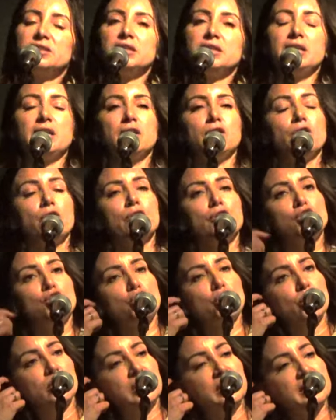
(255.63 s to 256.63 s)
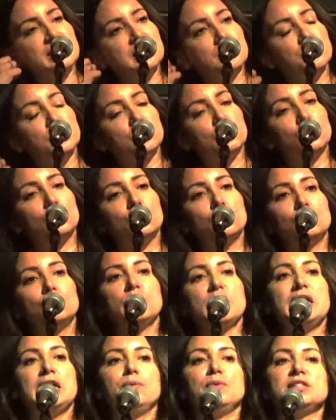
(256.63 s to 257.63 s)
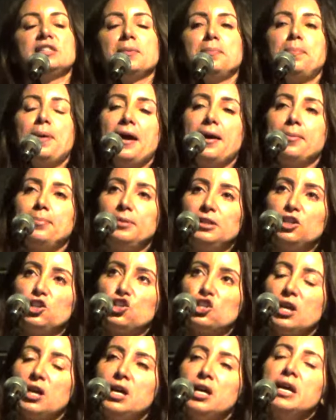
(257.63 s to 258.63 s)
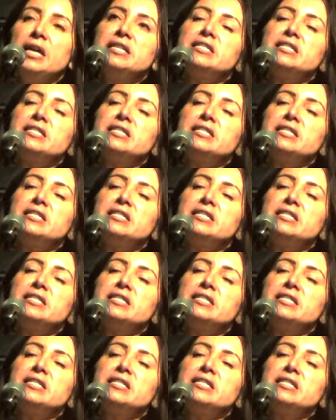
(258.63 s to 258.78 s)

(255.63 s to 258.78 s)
He didn't go to journalism school. He was a publisher.